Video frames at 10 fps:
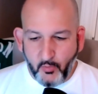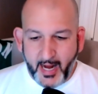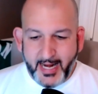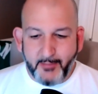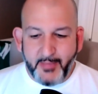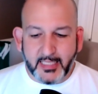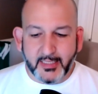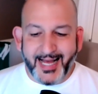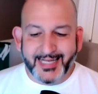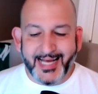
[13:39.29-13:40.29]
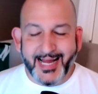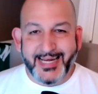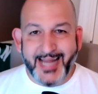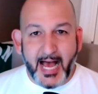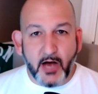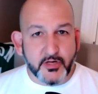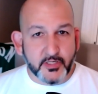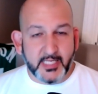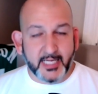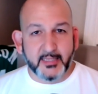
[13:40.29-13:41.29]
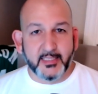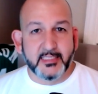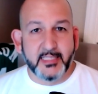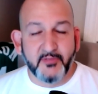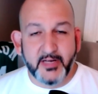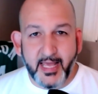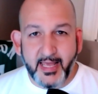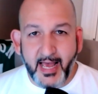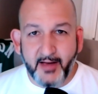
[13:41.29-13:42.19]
Why not make Locked On Now your second listen every day?